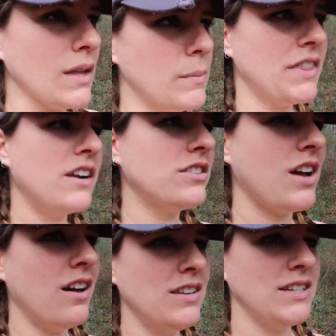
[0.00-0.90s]
But there's
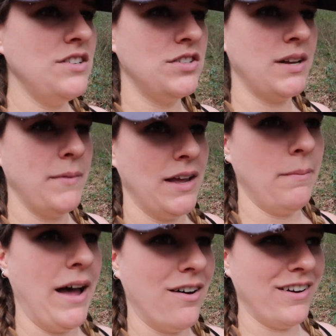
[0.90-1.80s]
honestly just something
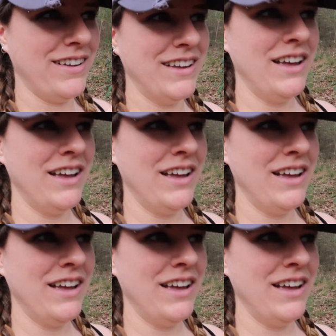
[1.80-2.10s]
about